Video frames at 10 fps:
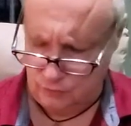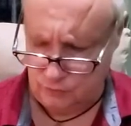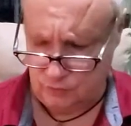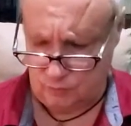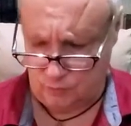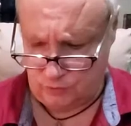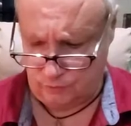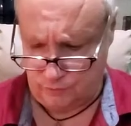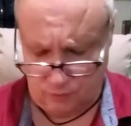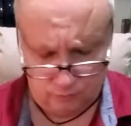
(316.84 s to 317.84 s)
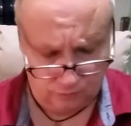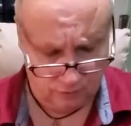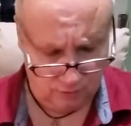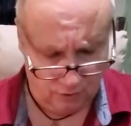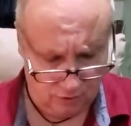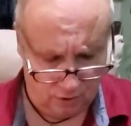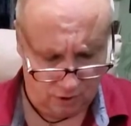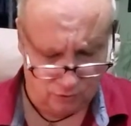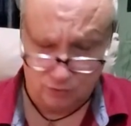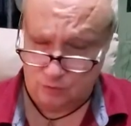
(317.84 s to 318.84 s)
someone you felt
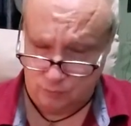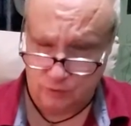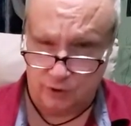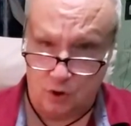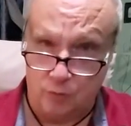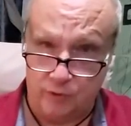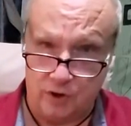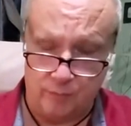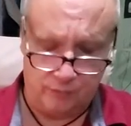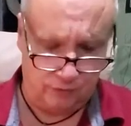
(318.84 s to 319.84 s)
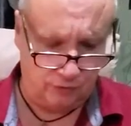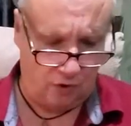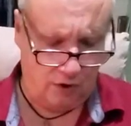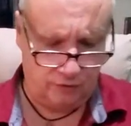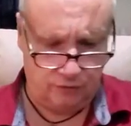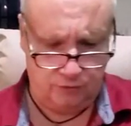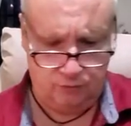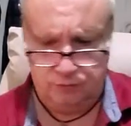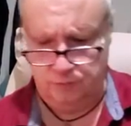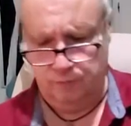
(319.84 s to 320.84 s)
you could really open up and talk
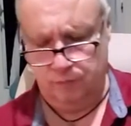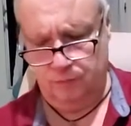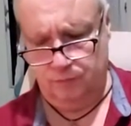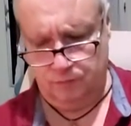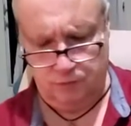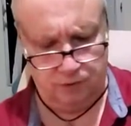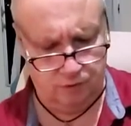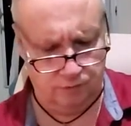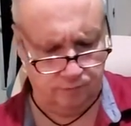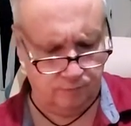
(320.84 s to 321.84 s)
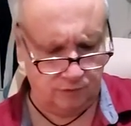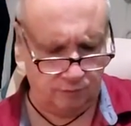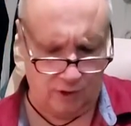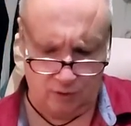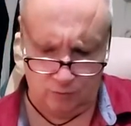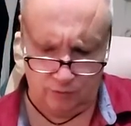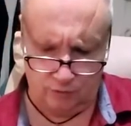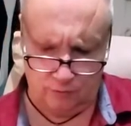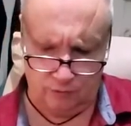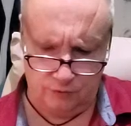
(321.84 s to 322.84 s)
to about what
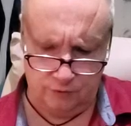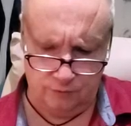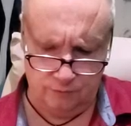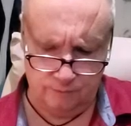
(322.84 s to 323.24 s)
hurt you.